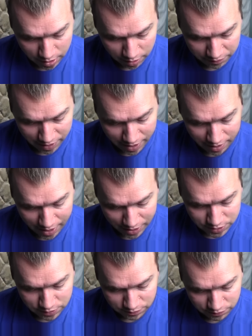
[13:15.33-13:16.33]
of
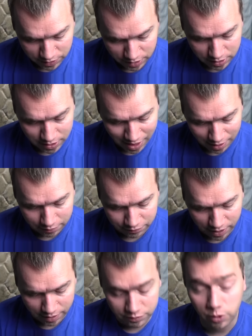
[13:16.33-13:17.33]

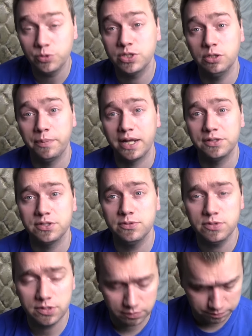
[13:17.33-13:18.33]
XV-95 ghost kill
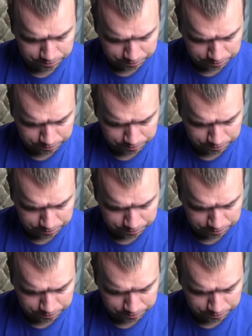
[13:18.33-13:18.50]
battlesuits.